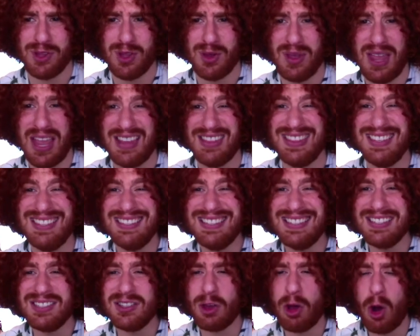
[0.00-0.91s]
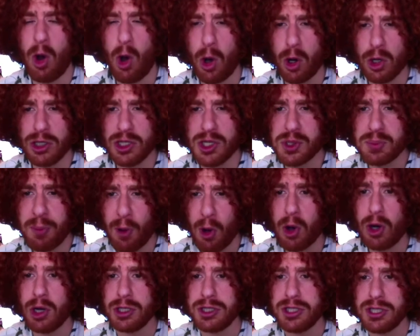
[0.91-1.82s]
Okay, this is the hardest
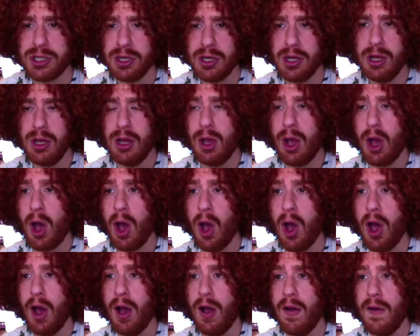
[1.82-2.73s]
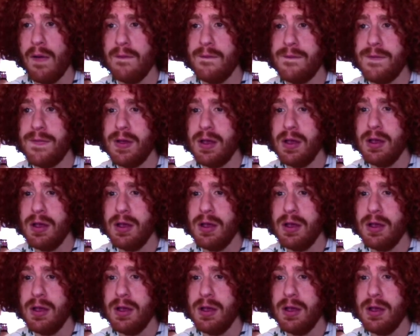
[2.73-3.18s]
part of